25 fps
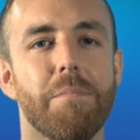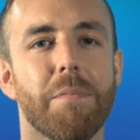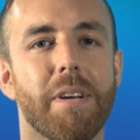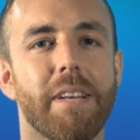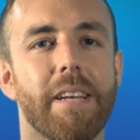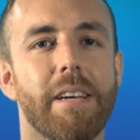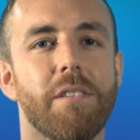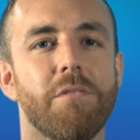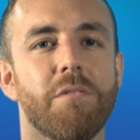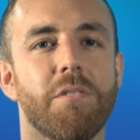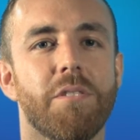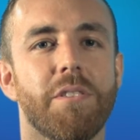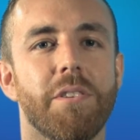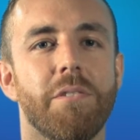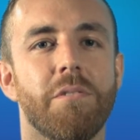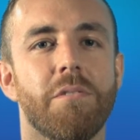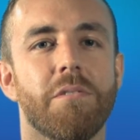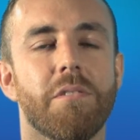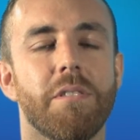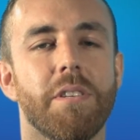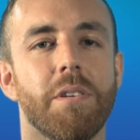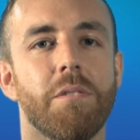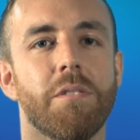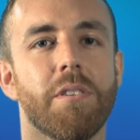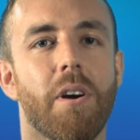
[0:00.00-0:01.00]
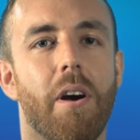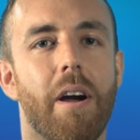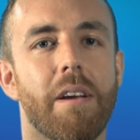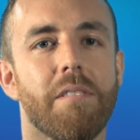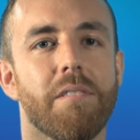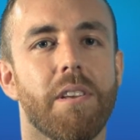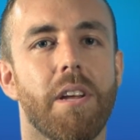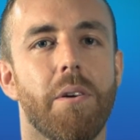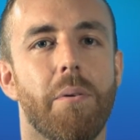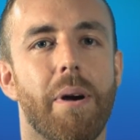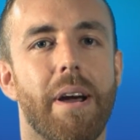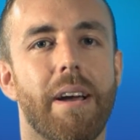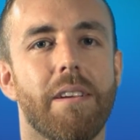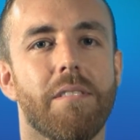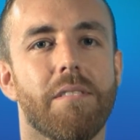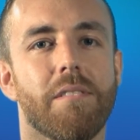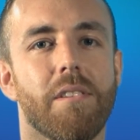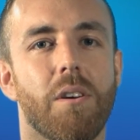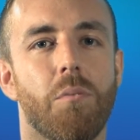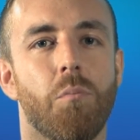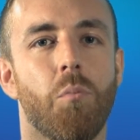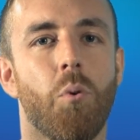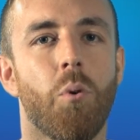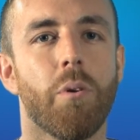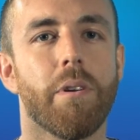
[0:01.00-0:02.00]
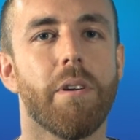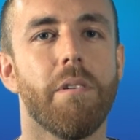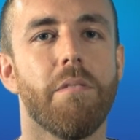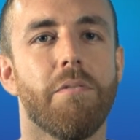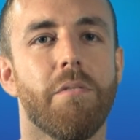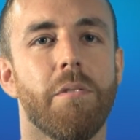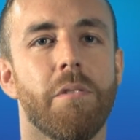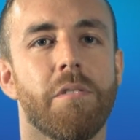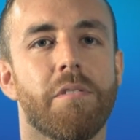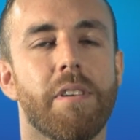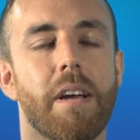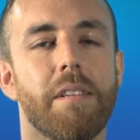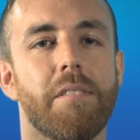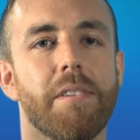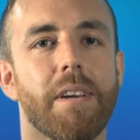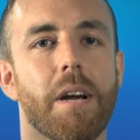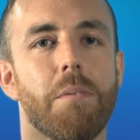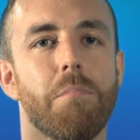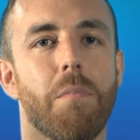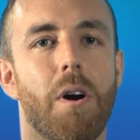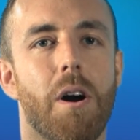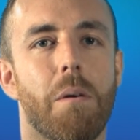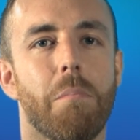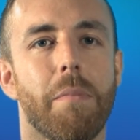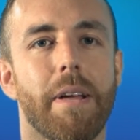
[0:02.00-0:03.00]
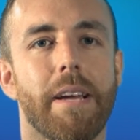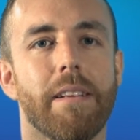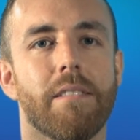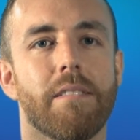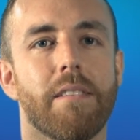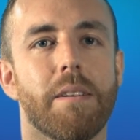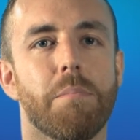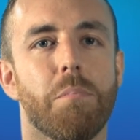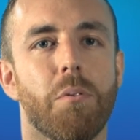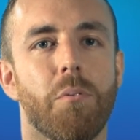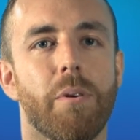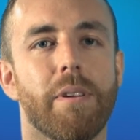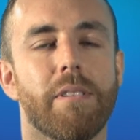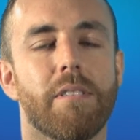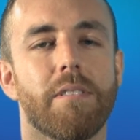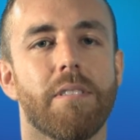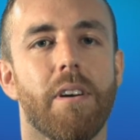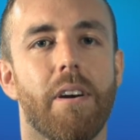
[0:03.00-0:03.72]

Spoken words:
I'm going to introduce the new Tizen OS and walk you through setting up Marmalade to deploy to